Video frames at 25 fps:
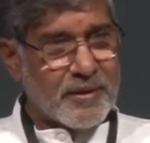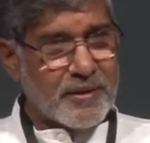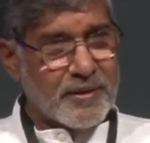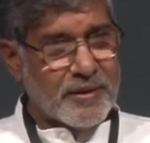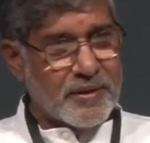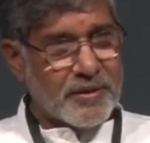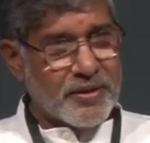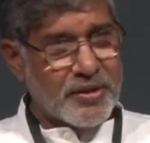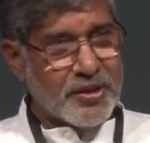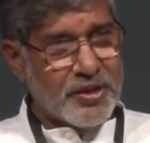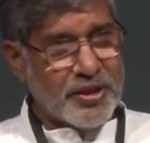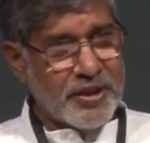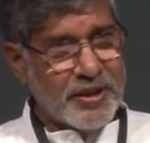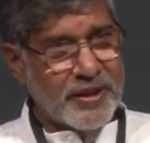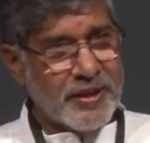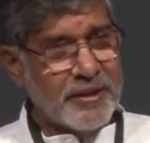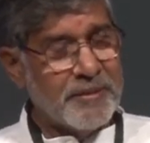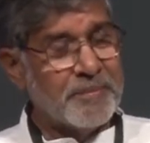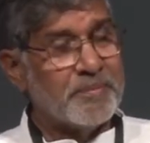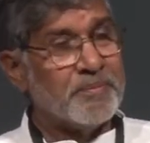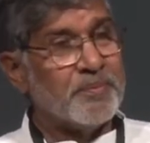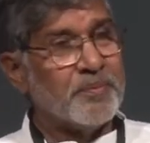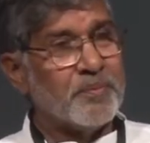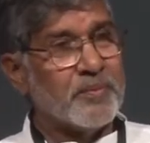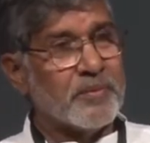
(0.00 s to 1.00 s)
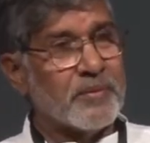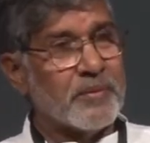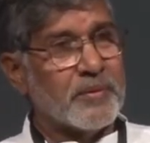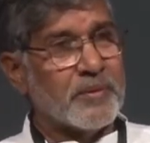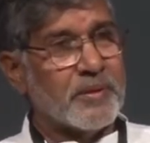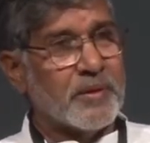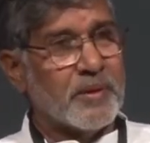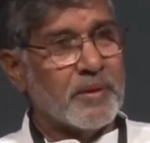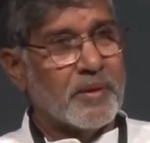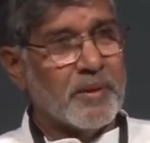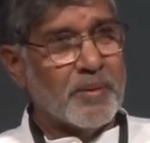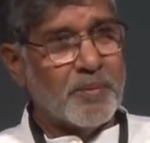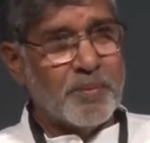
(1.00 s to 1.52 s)
She
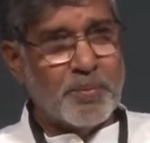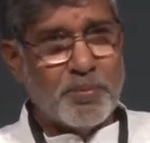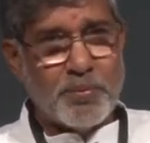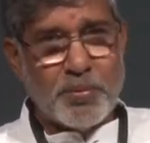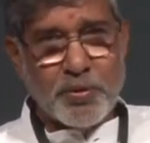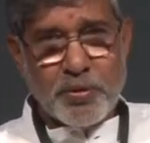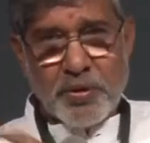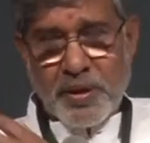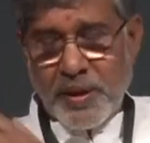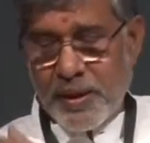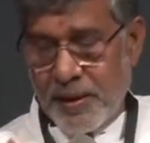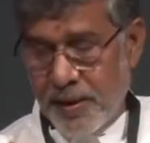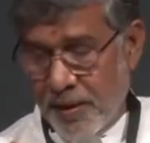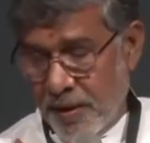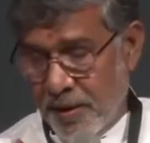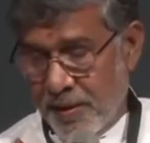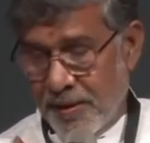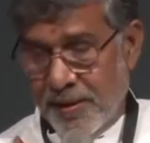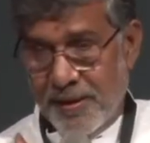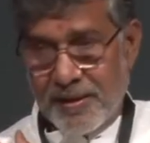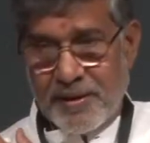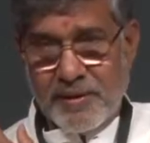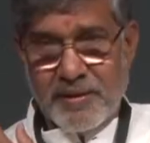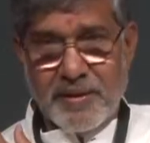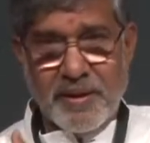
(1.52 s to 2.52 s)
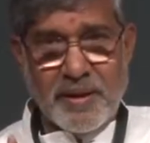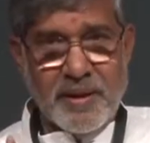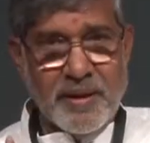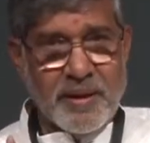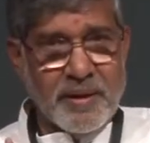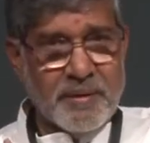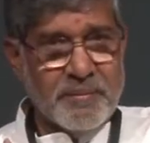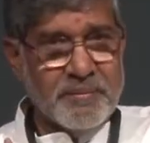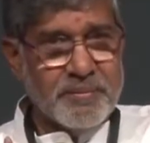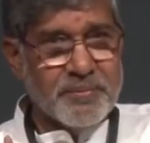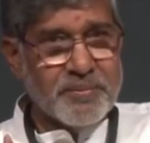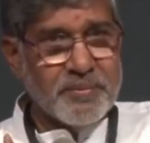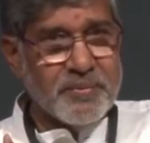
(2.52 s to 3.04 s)
put her
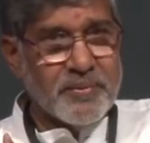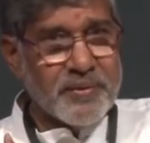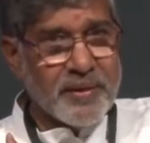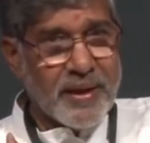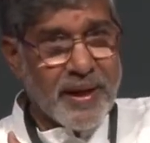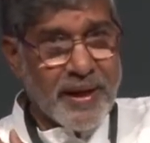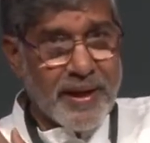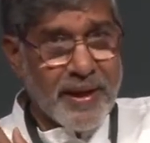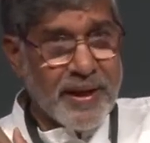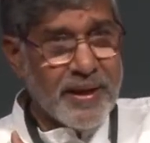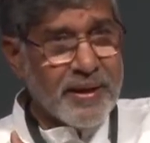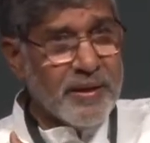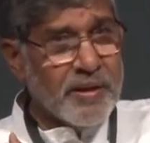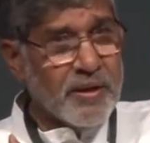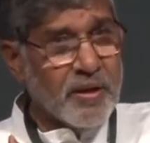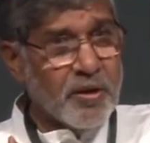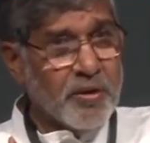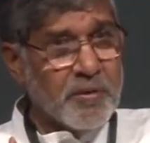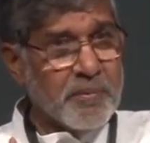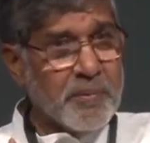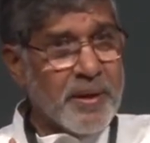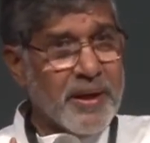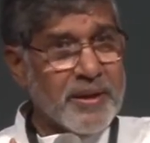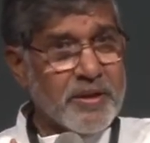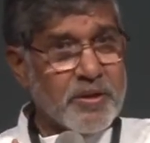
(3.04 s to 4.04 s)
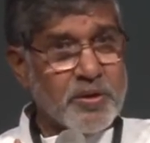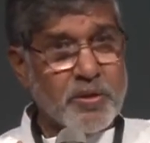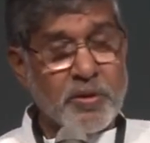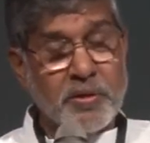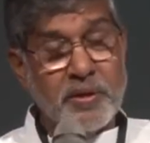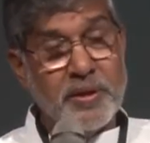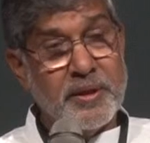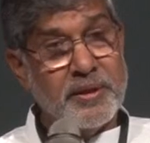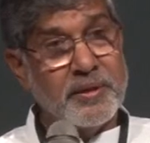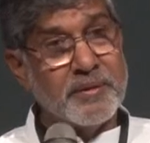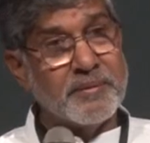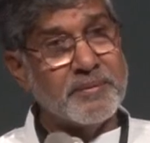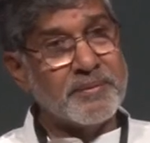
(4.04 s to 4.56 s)
hand on my
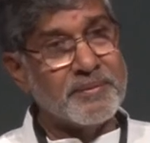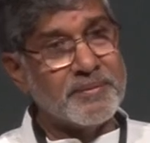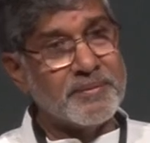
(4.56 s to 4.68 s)
shoulder